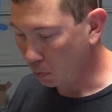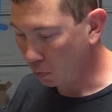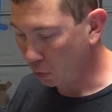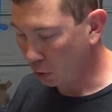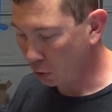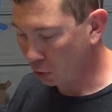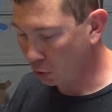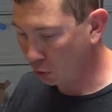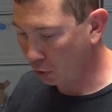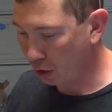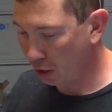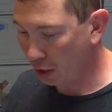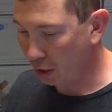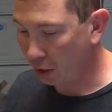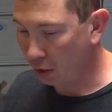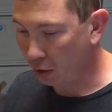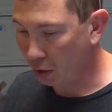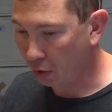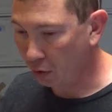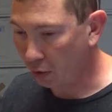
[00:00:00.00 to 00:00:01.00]
So the
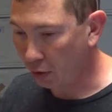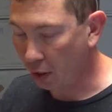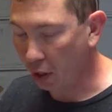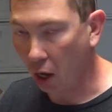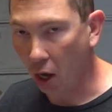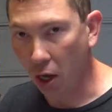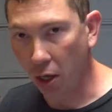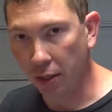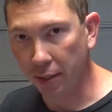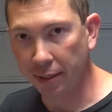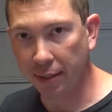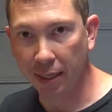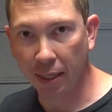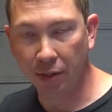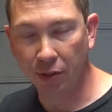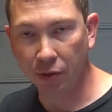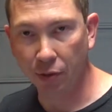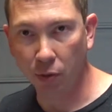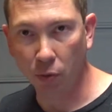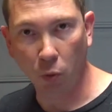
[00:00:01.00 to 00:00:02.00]
hall
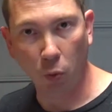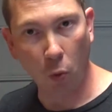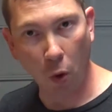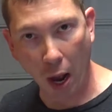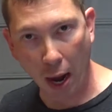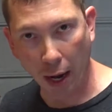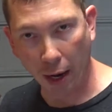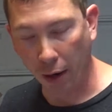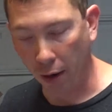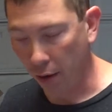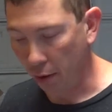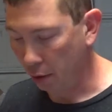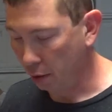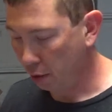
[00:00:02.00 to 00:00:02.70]
sensor wire